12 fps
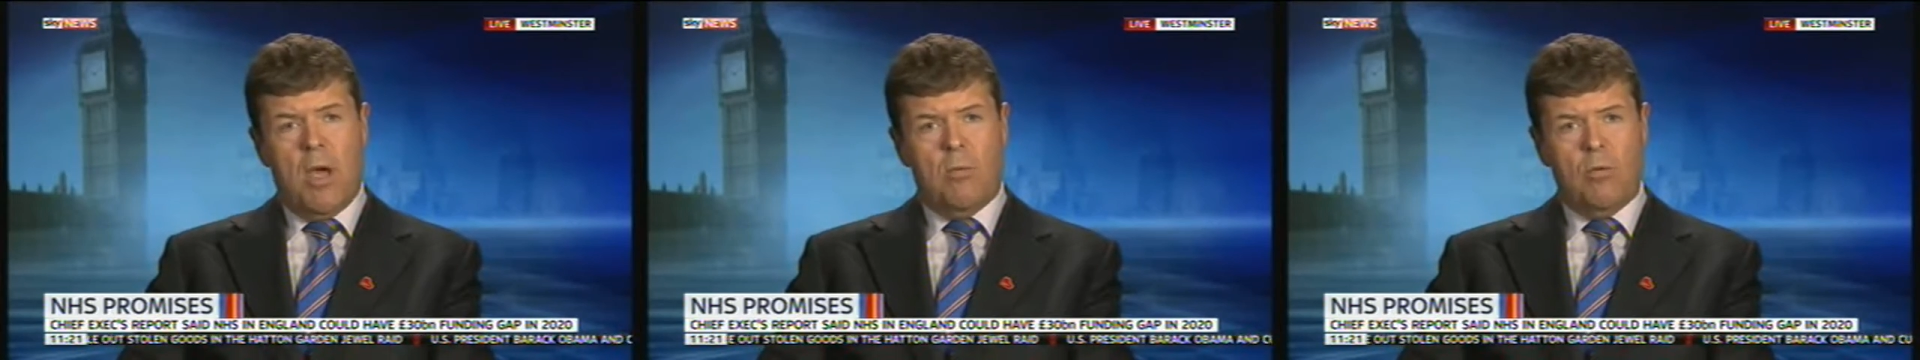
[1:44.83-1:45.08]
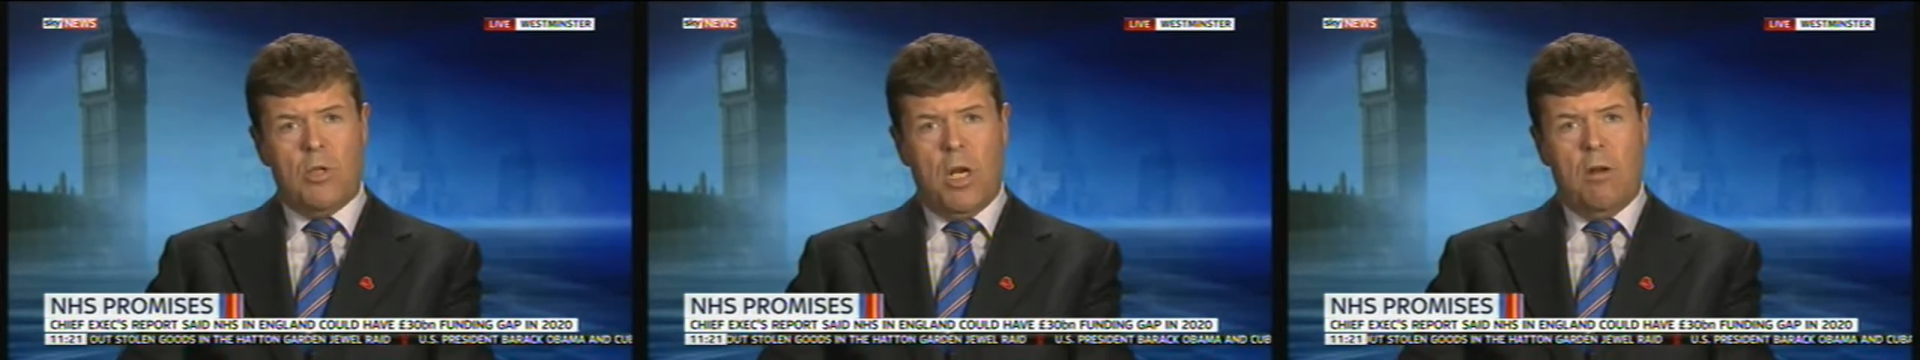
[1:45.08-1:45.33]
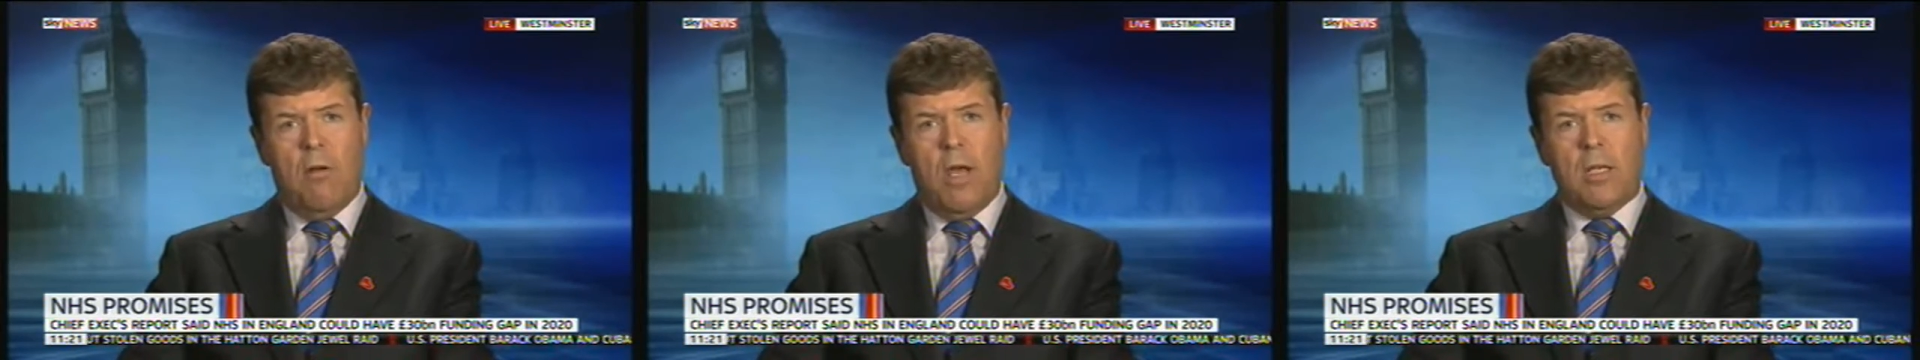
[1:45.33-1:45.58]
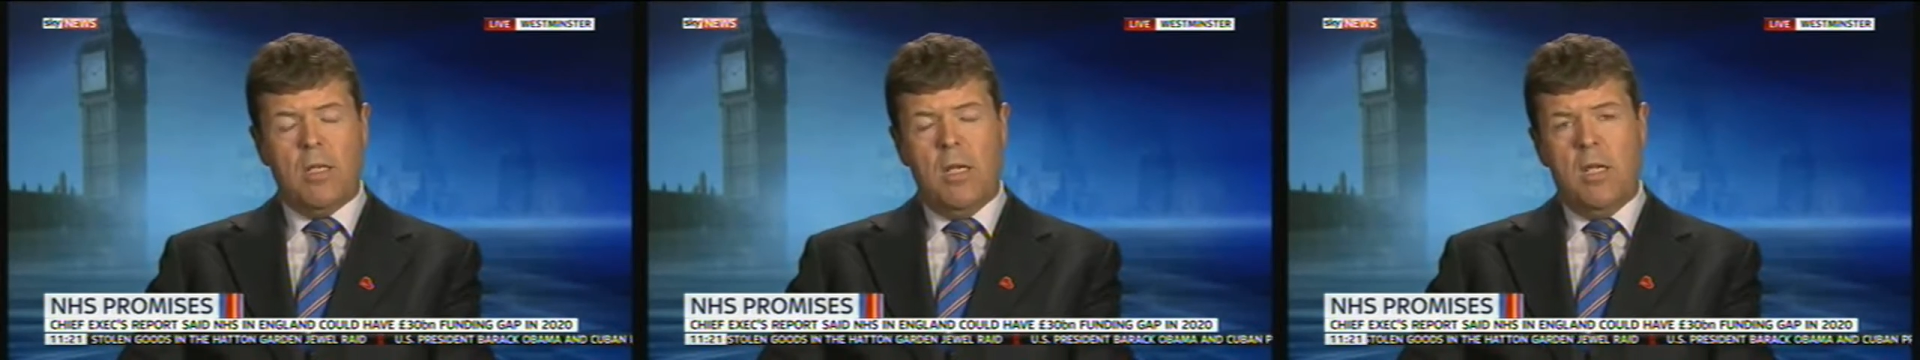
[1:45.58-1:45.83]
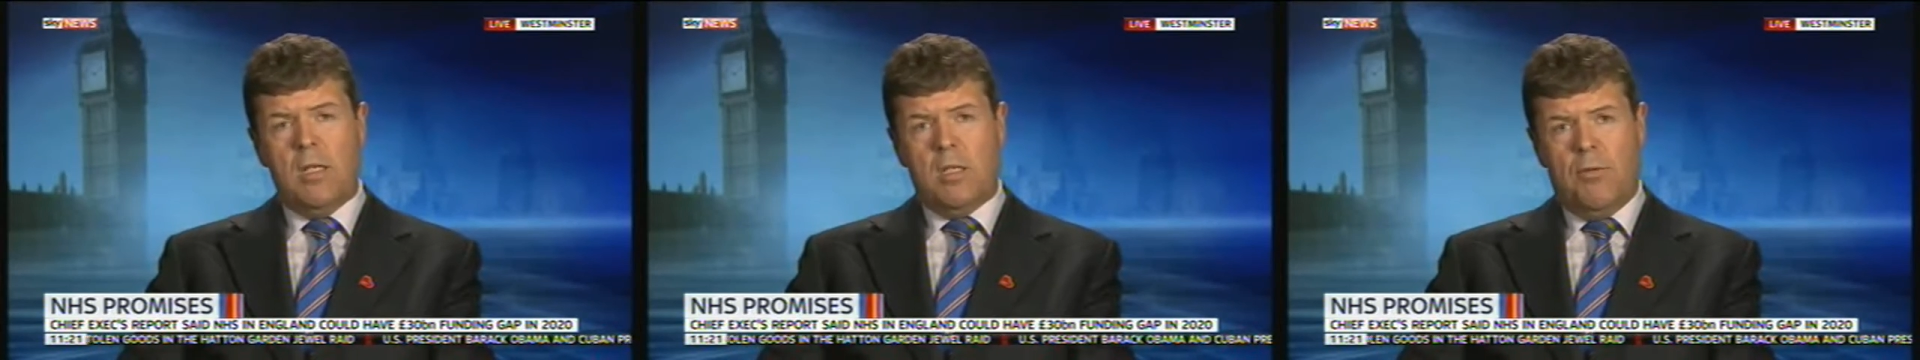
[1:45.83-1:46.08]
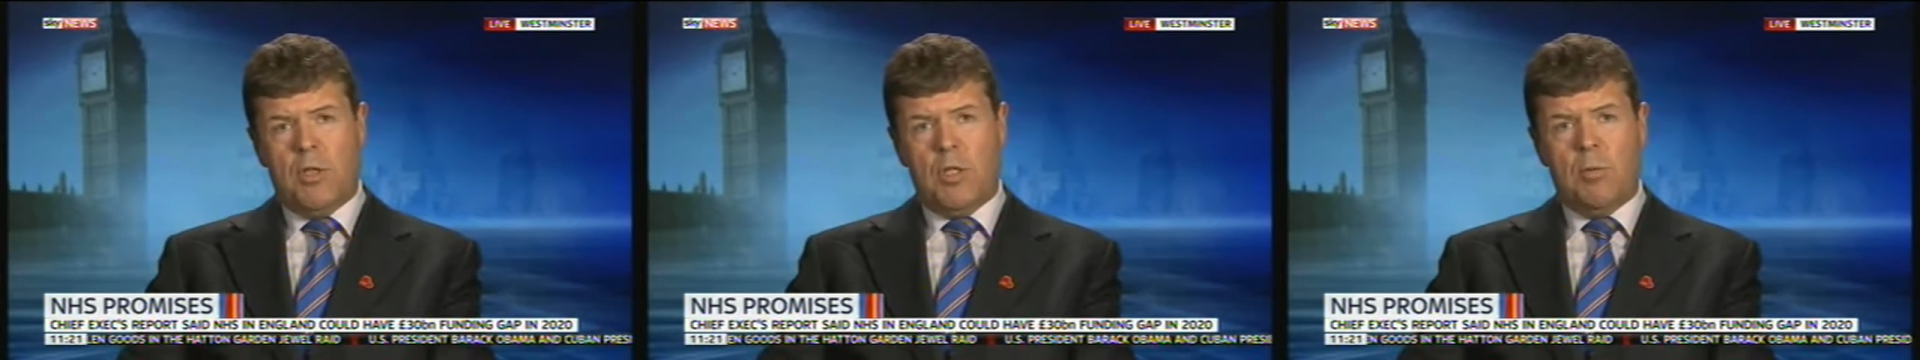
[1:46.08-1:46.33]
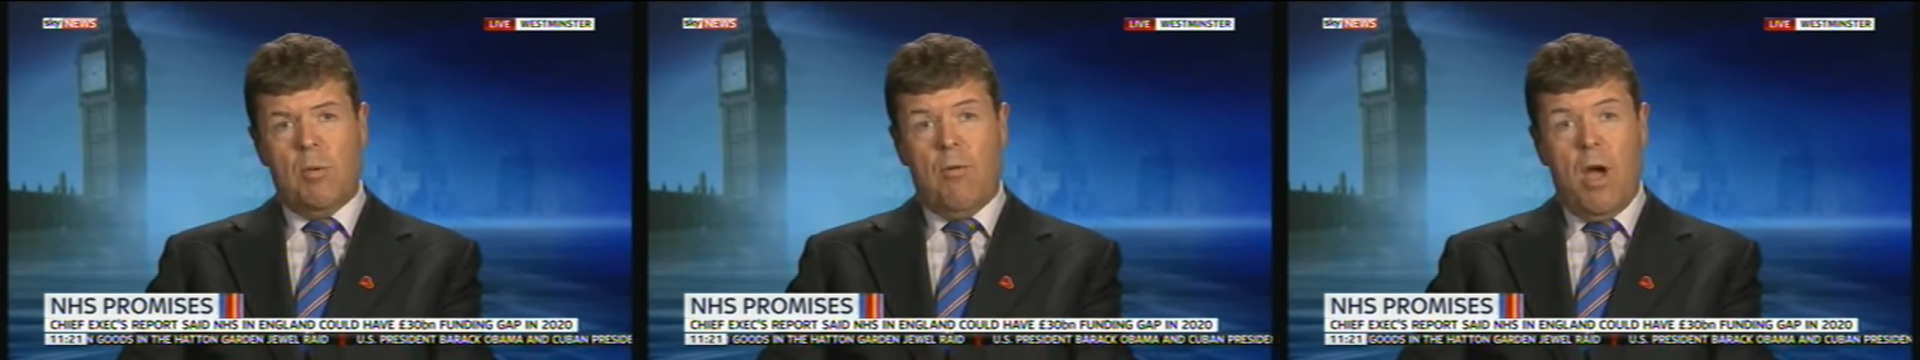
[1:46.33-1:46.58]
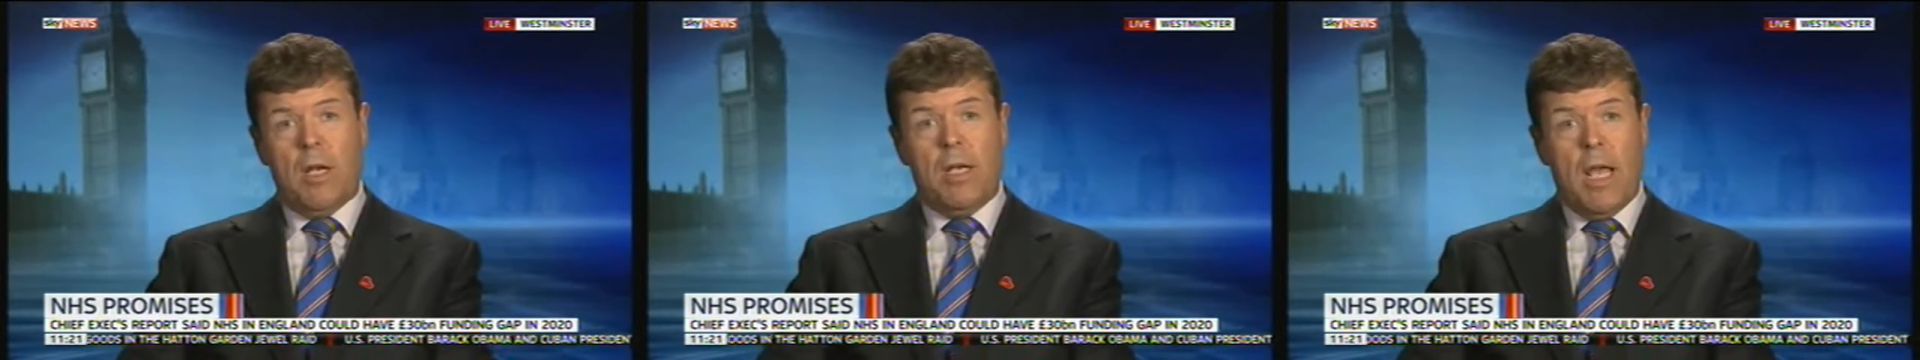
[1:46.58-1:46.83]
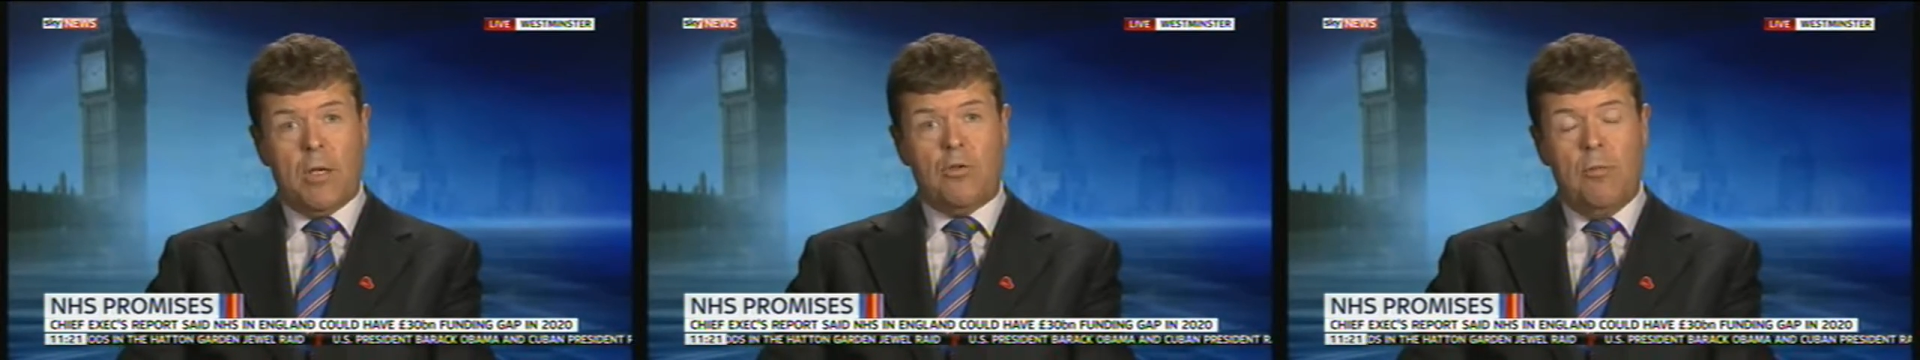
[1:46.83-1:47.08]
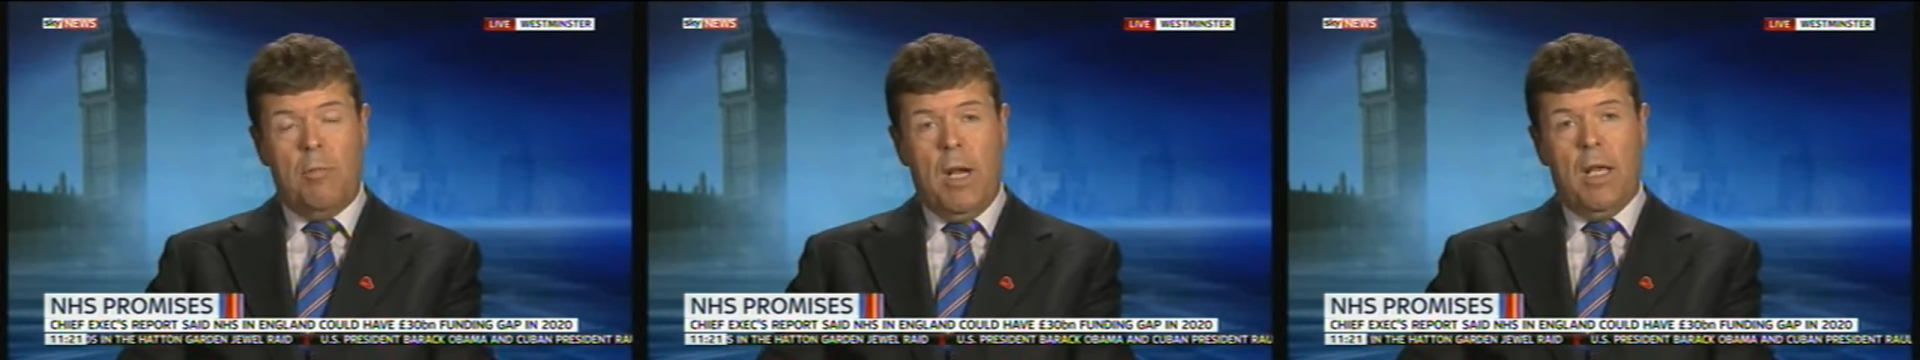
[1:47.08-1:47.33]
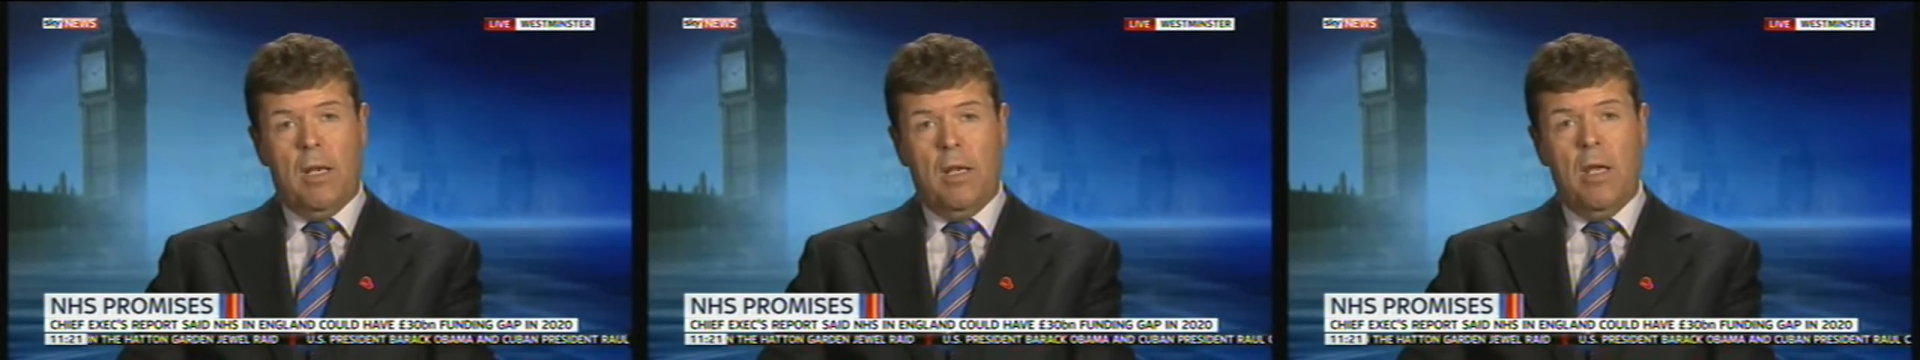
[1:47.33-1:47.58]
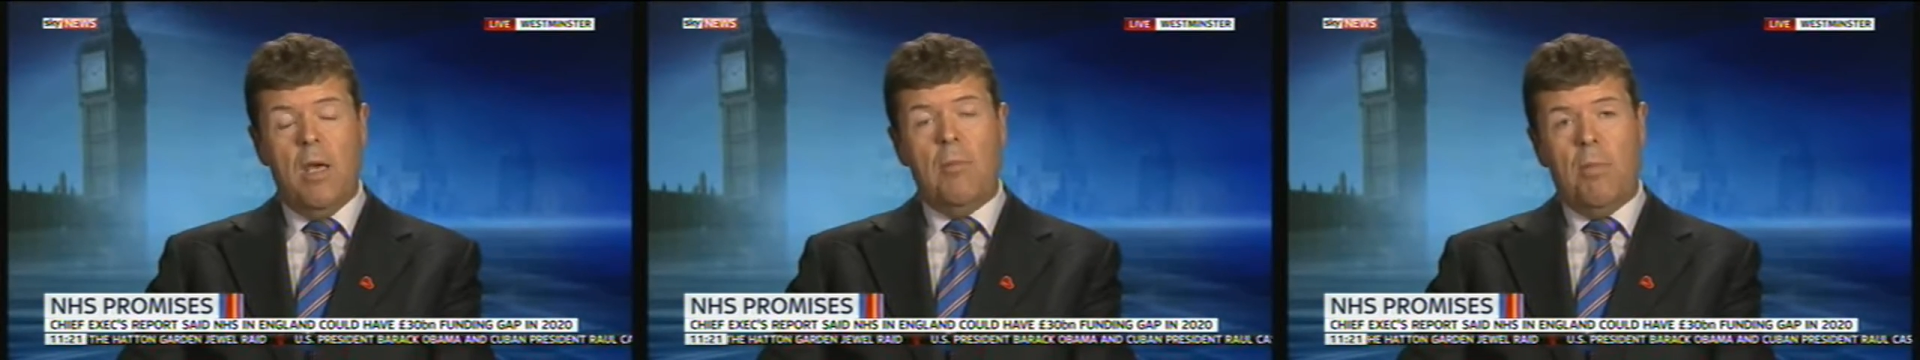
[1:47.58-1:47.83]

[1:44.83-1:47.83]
That will generate sufficient to provide an extra billion